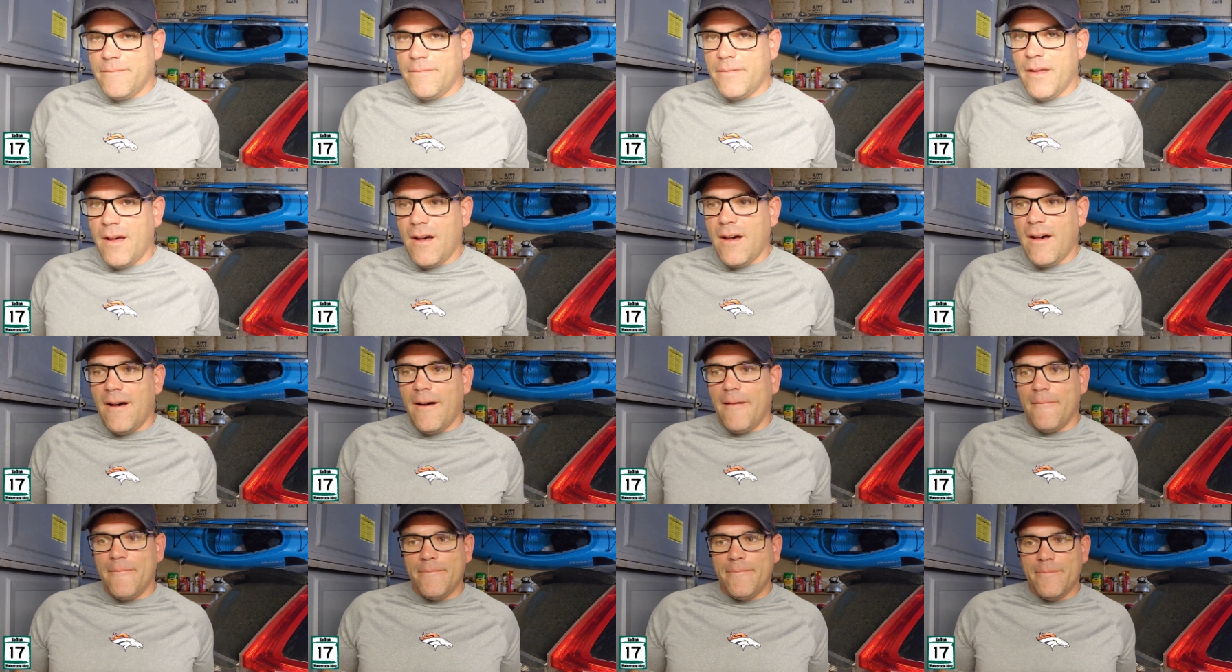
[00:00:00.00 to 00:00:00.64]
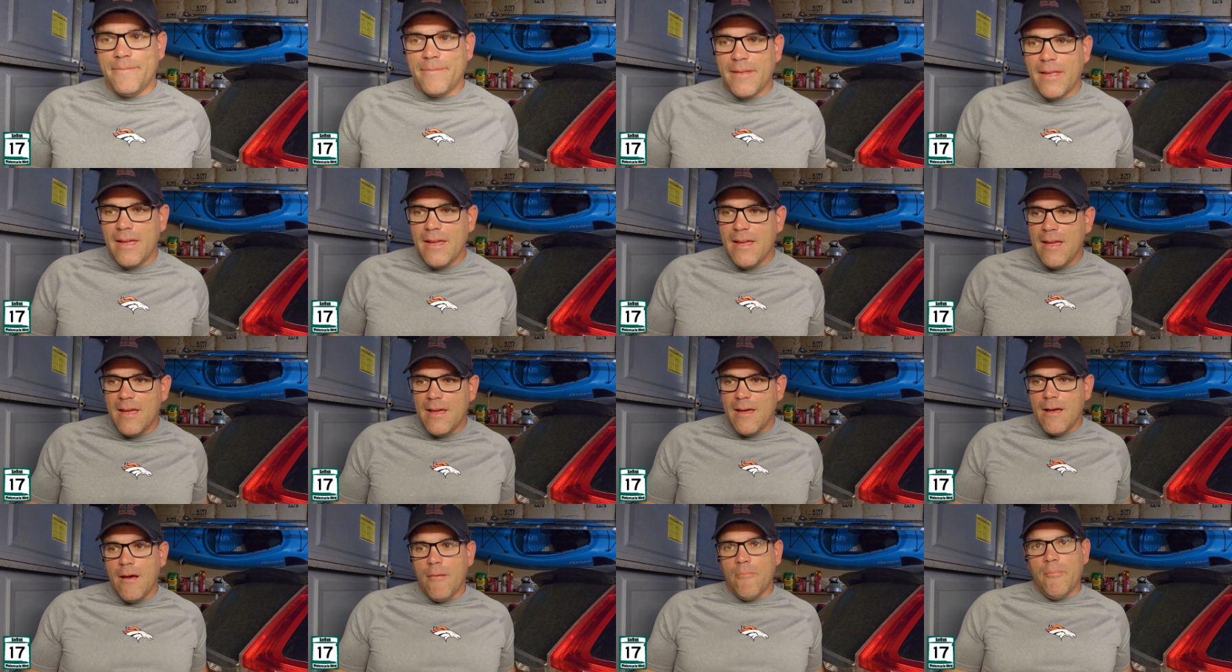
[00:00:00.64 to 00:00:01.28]
Um,
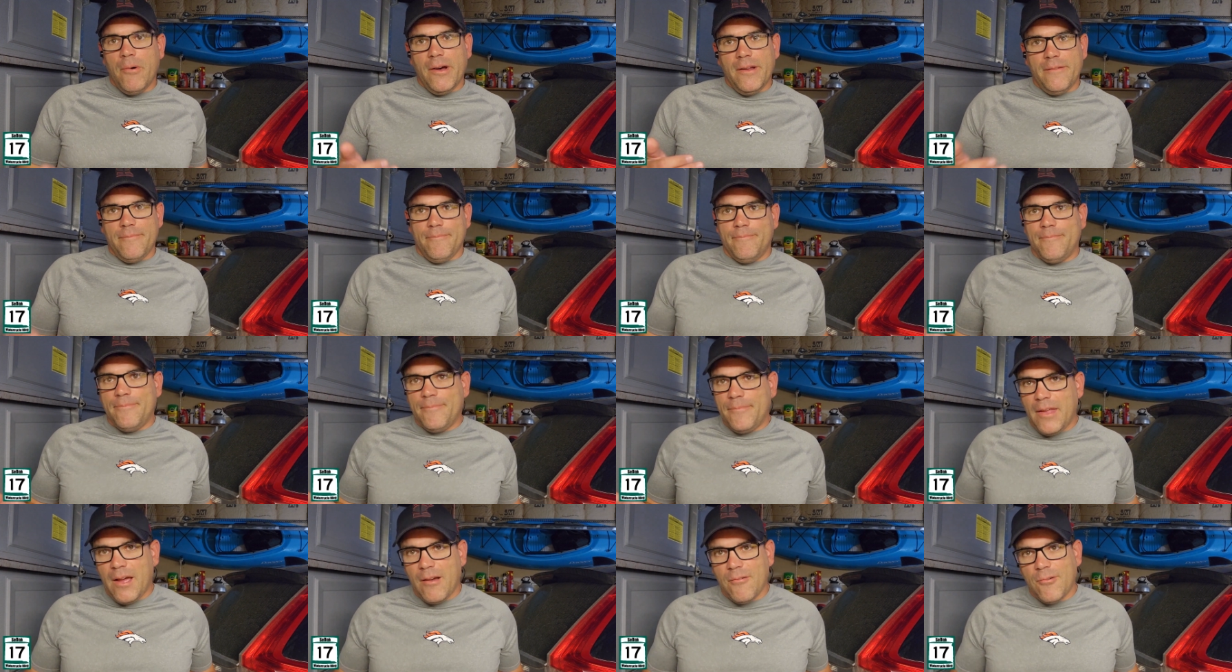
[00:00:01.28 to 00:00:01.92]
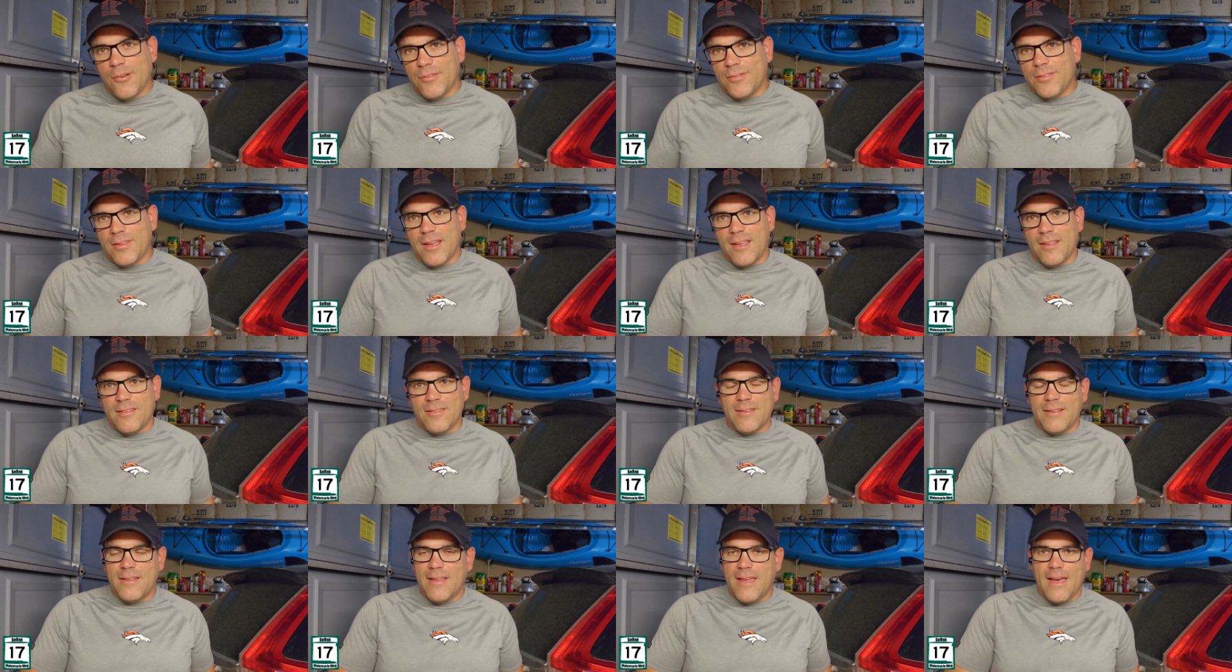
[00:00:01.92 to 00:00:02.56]
but I will say
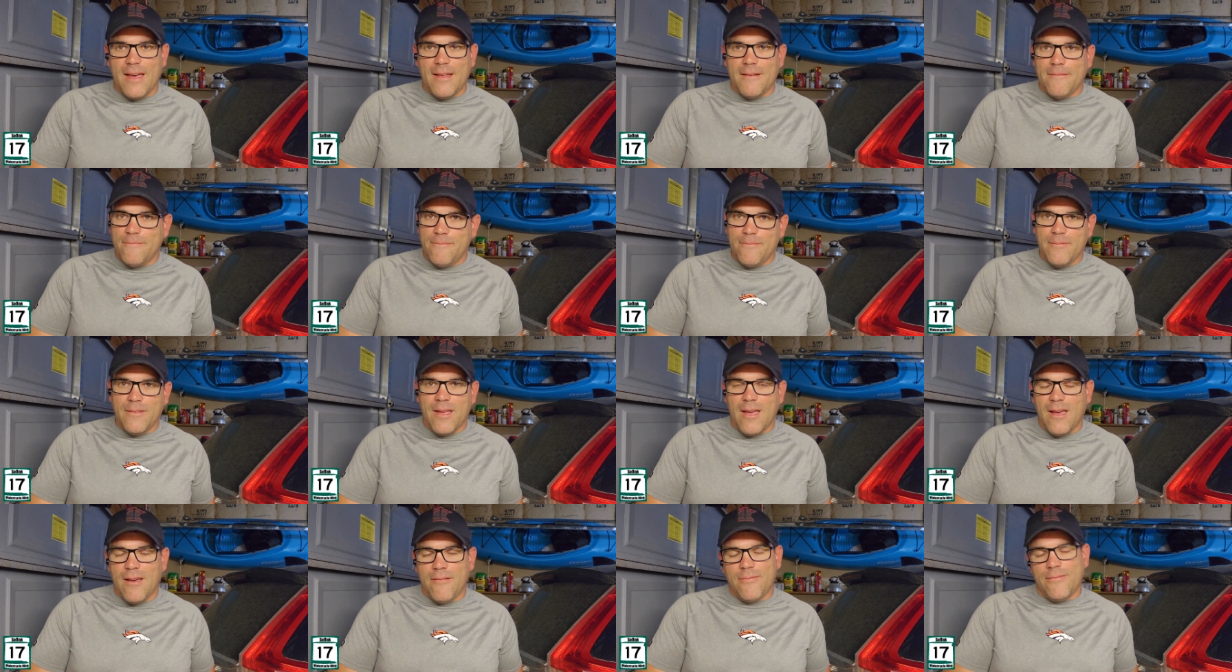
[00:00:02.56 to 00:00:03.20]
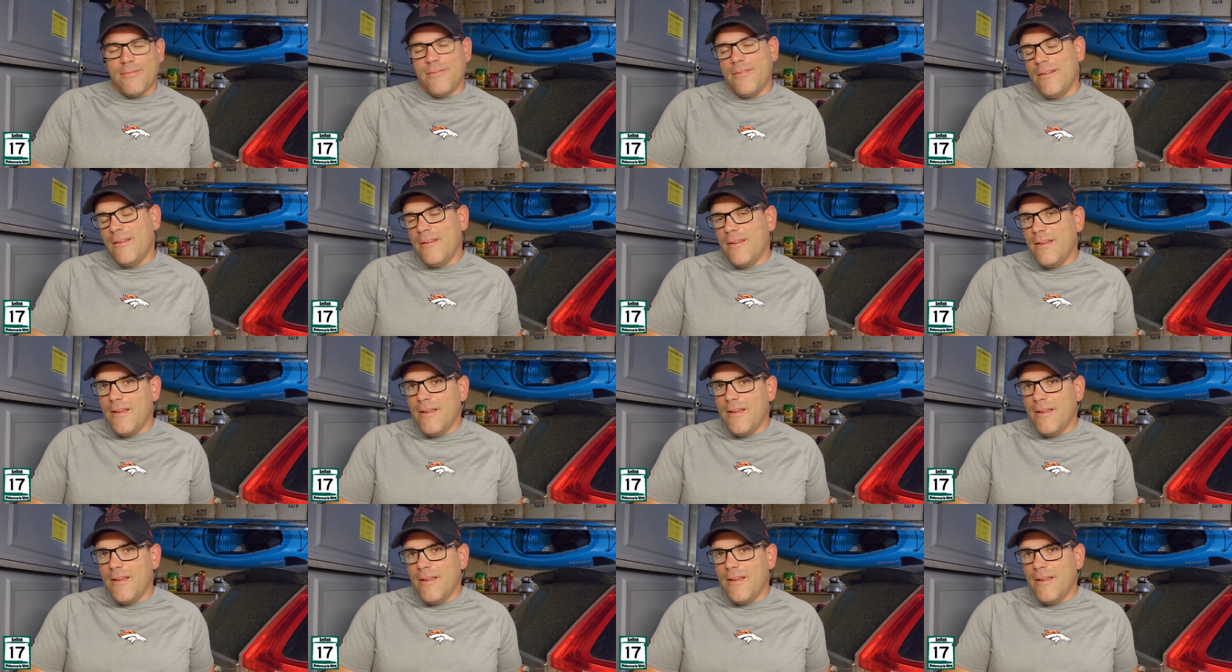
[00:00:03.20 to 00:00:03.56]
this in the end, if